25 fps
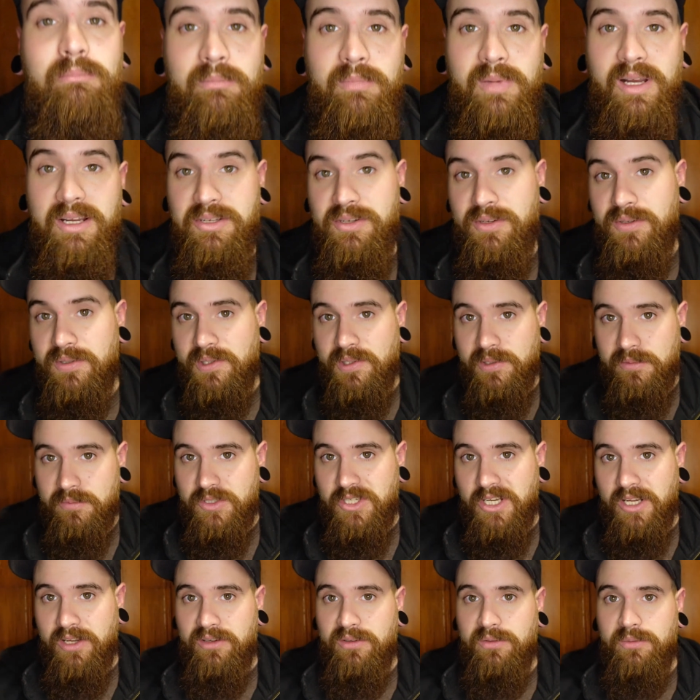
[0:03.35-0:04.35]
my YouTube
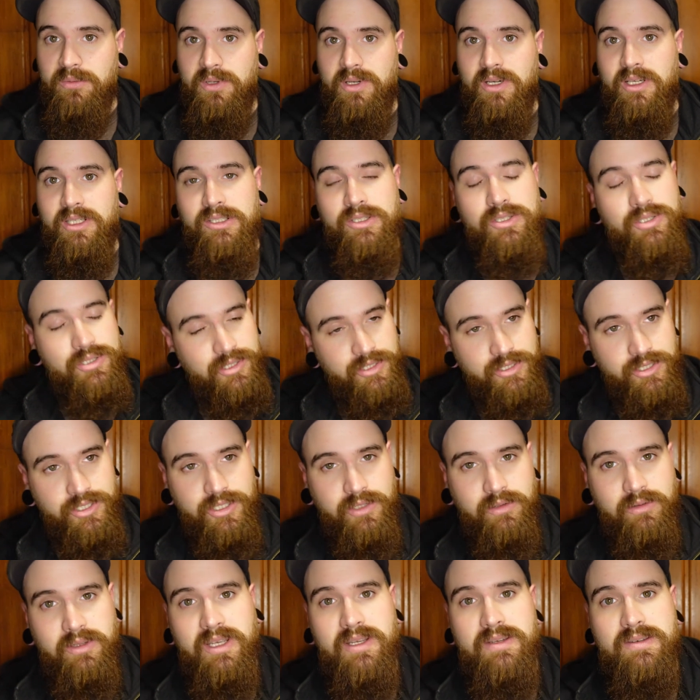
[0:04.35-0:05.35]
channel where I usually
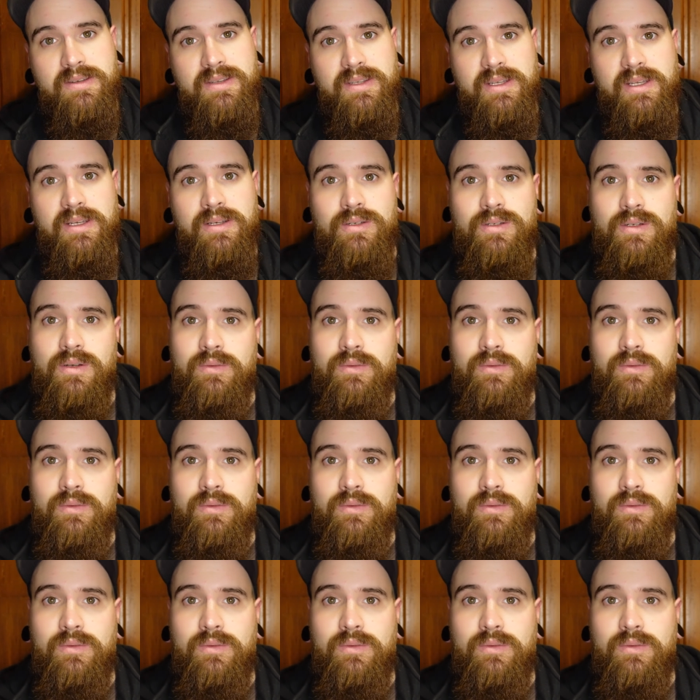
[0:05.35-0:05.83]
showcase things